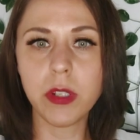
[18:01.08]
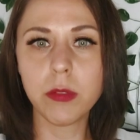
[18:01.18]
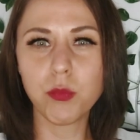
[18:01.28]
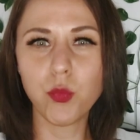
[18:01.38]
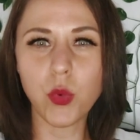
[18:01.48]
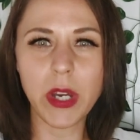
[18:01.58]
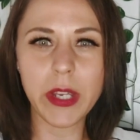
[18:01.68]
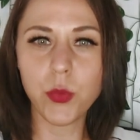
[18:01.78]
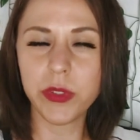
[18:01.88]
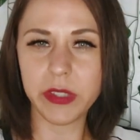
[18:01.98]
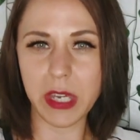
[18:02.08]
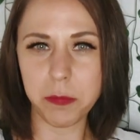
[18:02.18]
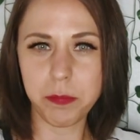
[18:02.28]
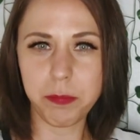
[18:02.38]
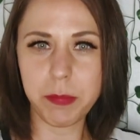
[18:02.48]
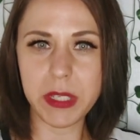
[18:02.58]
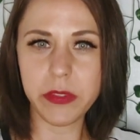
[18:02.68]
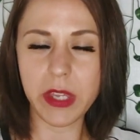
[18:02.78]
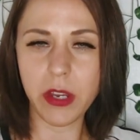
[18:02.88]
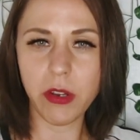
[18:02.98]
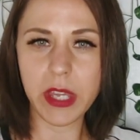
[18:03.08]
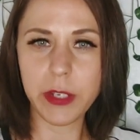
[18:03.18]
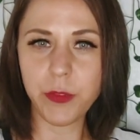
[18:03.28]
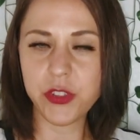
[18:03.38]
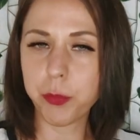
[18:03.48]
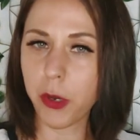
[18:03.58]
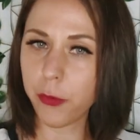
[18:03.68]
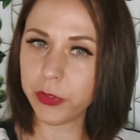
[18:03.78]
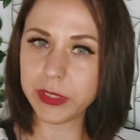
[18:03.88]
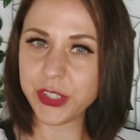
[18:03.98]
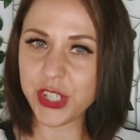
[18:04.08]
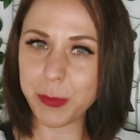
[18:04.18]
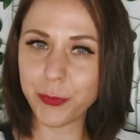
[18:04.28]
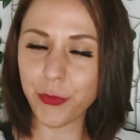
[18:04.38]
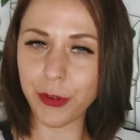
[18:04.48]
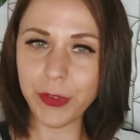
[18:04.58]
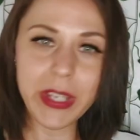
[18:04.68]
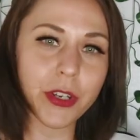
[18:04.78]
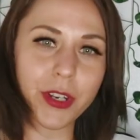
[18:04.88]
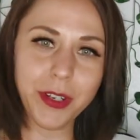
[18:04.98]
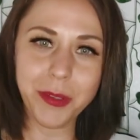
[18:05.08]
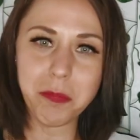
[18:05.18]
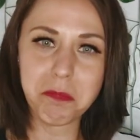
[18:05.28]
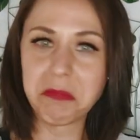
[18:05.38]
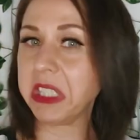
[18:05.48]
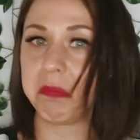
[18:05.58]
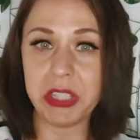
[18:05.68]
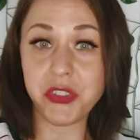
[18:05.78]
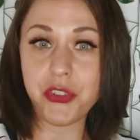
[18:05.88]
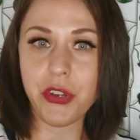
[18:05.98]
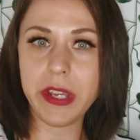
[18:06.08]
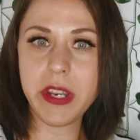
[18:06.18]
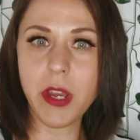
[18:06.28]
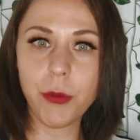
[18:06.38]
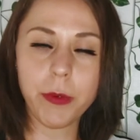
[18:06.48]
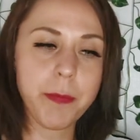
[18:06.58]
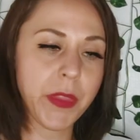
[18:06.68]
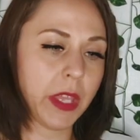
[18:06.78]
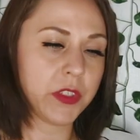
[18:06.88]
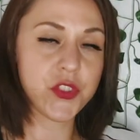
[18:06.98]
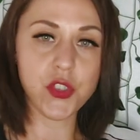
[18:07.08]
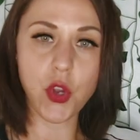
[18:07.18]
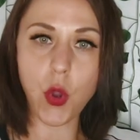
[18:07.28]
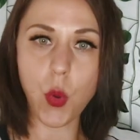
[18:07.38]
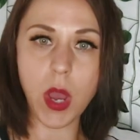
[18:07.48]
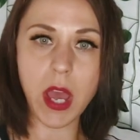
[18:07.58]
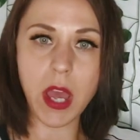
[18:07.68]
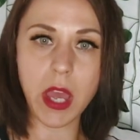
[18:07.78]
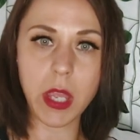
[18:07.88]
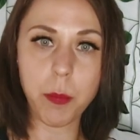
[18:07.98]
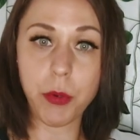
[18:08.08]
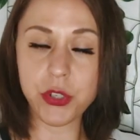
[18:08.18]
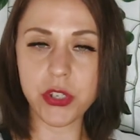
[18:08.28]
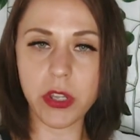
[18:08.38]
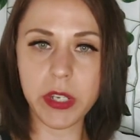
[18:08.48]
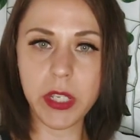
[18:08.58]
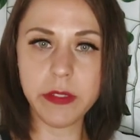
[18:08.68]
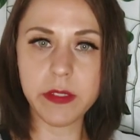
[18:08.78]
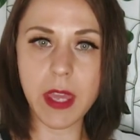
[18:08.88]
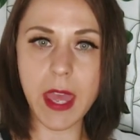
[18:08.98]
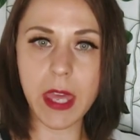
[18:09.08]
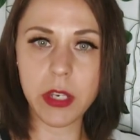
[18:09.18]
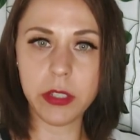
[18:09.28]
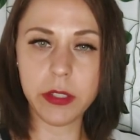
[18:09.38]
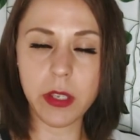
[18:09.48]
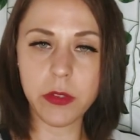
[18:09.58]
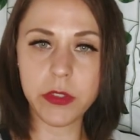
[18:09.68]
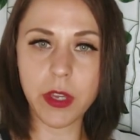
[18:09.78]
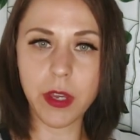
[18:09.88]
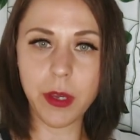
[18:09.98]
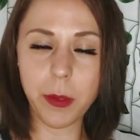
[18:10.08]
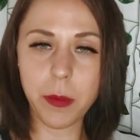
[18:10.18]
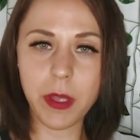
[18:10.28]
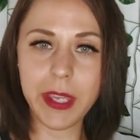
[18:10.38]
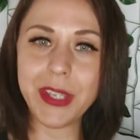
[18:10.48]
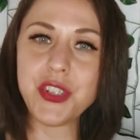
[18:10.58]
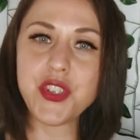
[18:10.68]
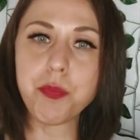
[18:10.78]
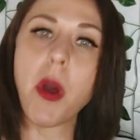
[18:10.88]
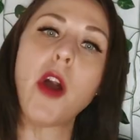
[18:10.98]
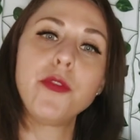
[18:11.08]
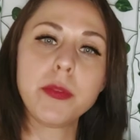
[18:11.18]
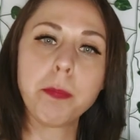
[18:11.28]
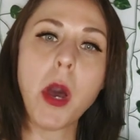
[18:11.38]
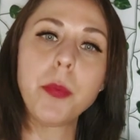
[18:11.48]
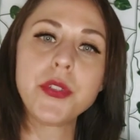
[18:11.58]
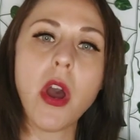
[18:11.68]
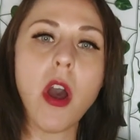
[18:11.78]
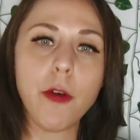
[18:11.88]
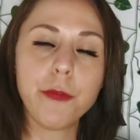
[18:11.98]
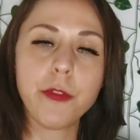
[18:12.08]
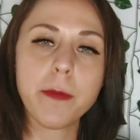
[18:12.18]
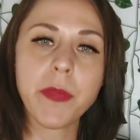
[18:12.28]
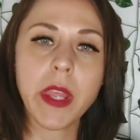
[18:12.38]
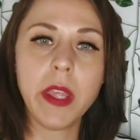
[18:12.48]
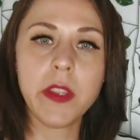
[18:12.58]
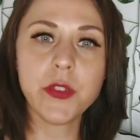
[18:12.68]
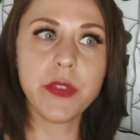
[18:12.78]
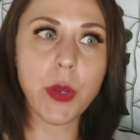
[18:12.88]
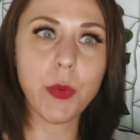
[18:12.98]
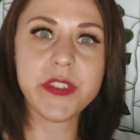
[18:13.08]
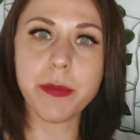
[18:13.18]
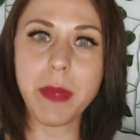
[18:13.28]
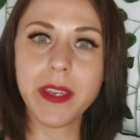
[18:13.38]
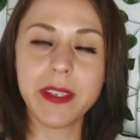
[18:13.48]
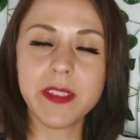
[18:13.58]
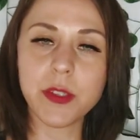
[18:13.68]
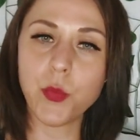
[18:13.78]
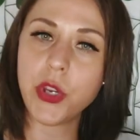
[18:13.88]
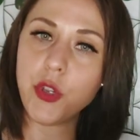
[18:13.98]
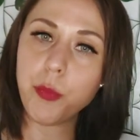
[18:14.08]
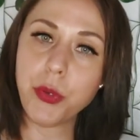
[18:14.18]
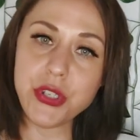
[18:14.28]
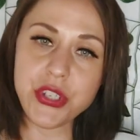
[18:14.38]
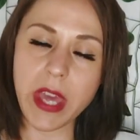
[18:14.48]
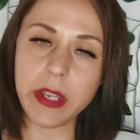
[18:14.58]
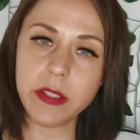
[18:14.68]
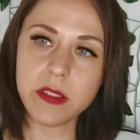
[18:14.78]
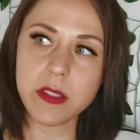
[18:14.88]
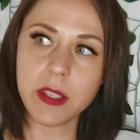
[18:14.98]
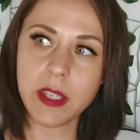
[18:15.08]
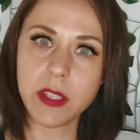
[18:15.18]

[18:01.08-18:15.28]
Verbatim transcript: well, why would that be there? And if it's perfectly shaped for a finger, let's try it out. So I pushed on it and the hinge popped off. So there was a mechanism where you pushed at it,